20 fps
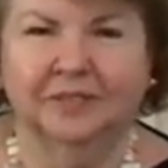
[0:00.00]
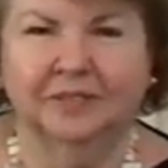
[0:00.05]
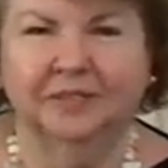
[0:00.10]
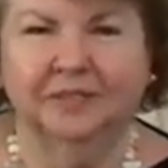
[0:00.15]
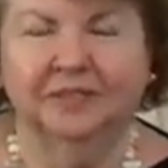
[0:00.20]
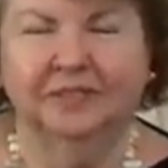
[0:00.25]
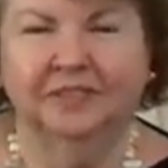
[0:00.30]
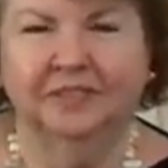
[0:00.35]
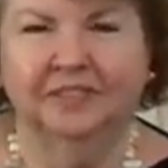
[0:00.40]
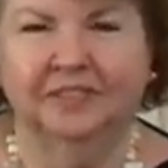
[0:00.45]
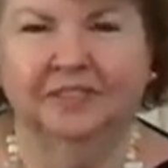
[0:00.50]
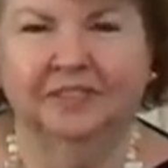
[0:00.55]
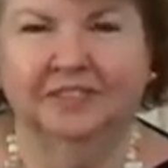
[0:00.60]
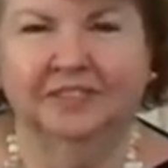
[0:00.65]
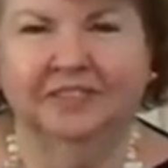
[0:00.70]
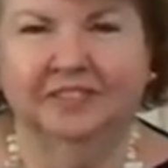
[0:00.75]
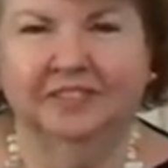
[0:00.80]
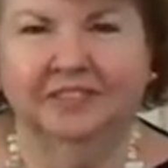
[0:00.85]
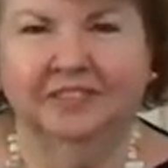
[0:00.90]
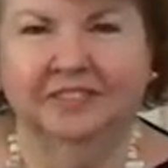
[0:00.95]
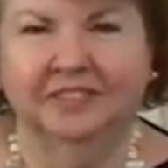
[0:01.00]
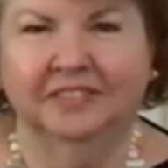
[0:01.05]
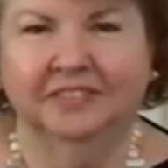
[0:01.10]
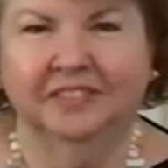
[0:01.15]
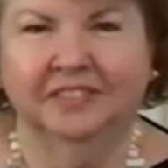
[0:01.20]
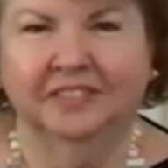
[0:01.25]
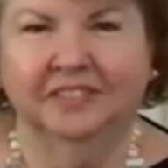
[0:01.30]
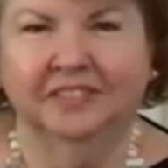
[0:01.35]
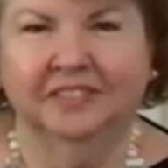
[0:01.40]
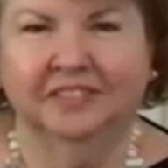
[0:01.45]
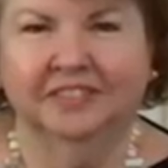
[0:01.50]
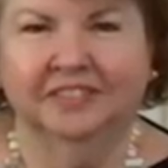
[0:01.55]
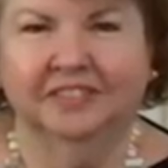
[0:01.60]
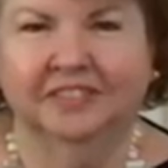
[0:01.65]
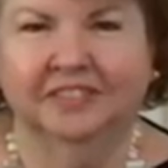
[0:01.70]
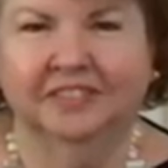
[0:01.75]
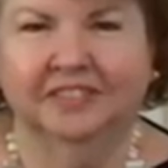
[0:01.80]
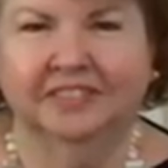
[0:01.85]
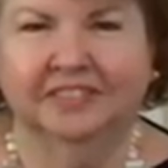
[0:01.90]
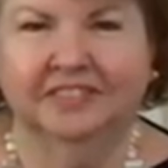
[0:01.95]

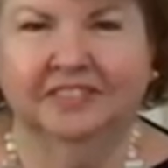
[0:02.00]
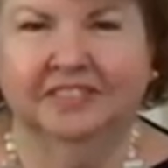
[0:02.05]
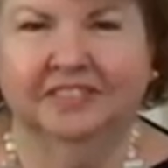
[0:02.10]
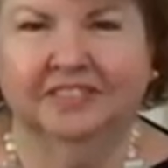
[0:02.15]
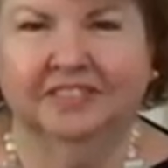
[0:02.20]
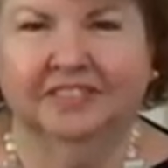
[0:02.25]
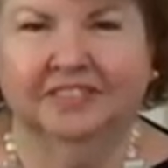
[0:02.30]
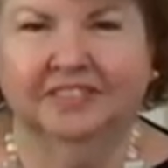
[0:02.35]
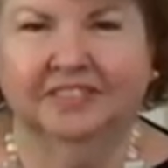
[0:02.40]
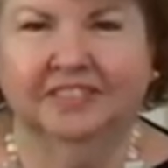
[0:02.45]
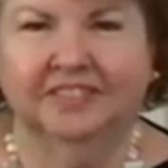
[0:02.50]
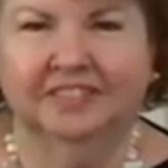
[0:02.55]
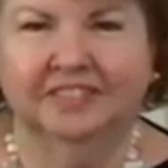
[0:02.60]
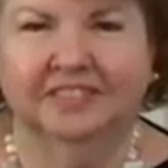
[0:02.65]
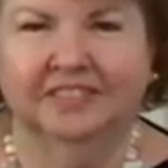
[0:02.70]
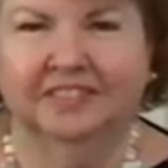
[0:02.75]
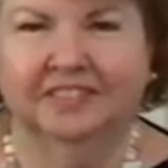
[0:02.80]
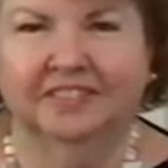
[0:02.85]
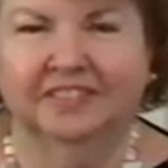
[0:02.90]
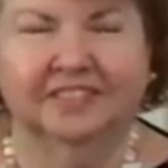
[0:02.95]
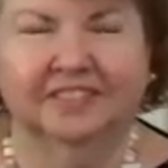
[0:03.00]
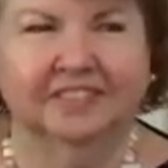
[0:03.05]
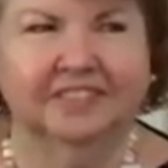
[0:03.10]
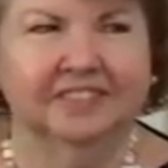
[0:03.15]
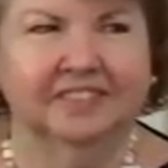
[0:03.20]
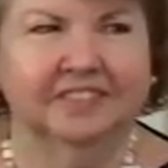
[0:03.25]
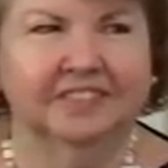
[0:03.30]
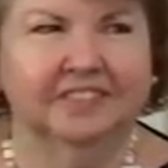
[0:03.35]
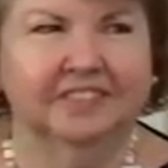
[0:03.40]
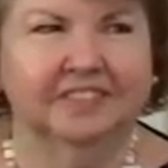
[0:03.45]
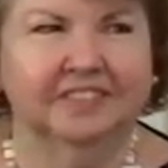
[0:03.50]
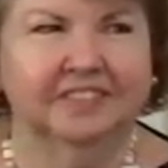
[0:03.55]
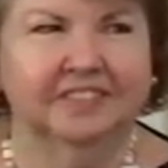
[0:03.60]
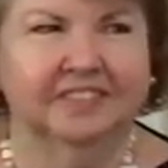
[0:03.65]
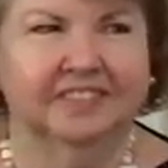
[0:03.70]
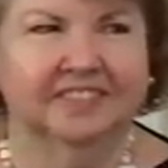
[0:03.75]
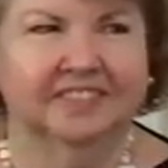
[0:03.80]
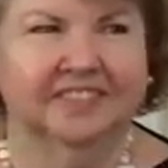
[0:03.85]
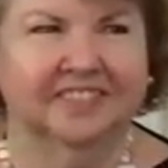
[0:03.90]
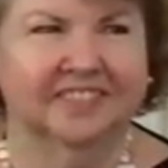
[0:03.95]

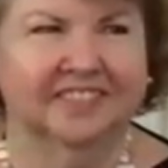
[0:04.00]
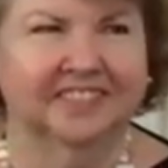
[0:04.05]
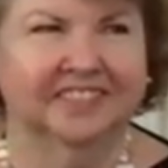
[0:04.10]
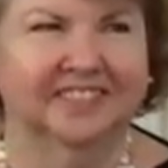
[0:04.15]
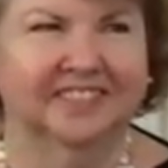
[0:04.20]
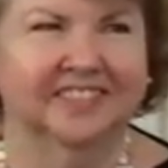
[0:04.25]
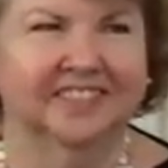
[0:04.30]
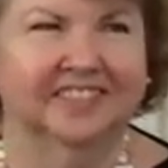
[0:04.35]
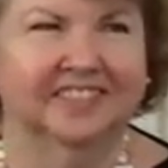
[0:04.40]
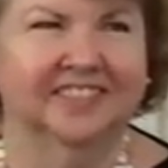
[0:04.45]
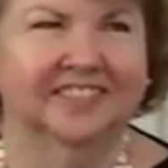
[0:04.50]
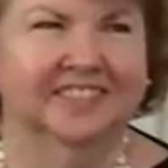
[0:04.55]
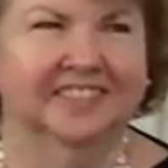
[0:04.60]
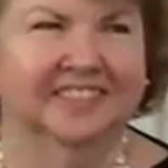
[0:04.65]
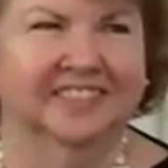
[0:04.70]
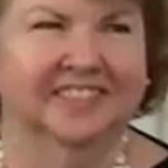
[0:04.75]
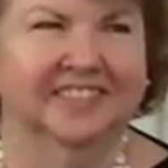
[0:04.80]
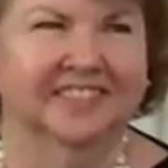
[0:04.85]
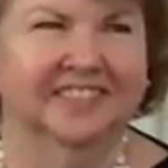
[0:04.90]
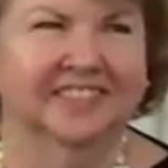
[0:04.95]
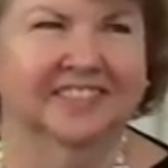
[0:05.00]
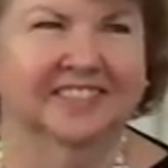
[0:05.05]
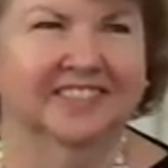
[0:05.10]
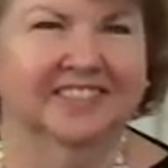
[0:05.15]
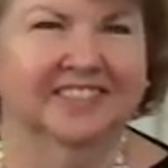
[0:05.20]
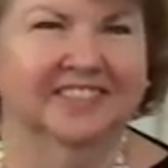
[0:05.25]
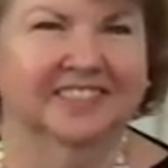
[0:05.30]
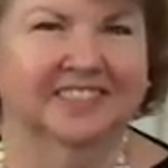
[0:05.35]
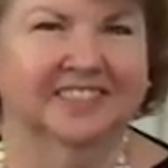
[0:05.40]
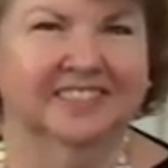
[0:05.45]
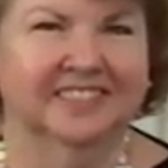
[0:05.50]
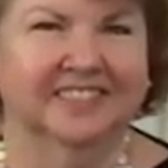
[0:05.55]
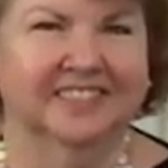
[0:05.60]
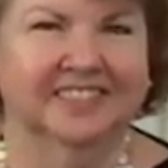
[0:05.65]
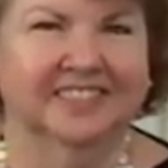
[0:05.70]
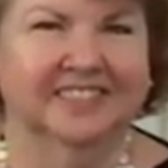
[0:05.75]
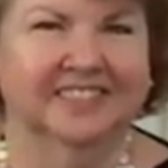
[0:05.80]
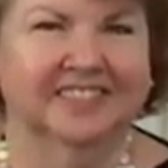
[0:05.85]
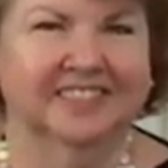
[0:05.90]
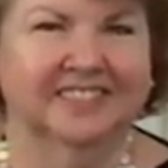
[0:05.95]

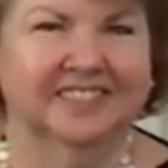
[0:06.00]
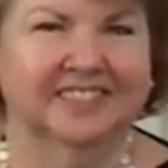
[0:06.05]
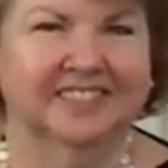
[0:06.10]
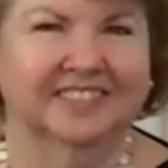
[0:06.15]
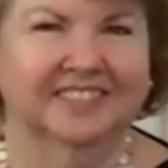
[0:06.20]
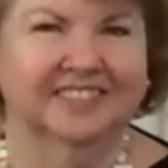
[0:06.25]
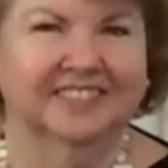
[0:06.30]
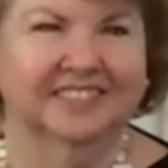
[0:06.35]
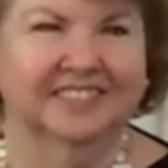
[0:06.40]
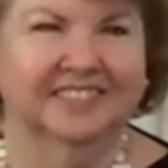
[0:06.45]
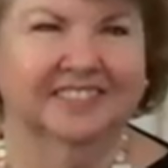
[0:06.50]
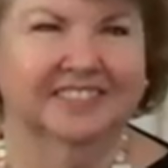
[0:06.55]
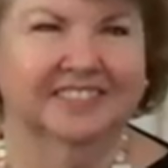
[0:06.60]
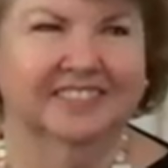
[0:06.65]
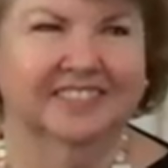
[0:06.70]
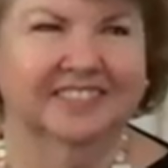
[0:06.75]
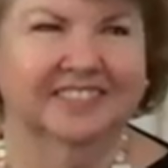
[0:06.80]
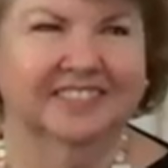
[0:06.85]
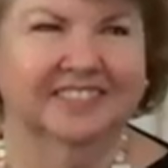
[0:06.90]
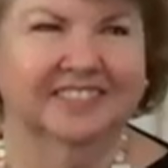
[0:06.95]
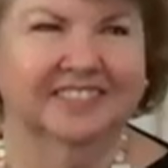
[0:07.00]
[no speech]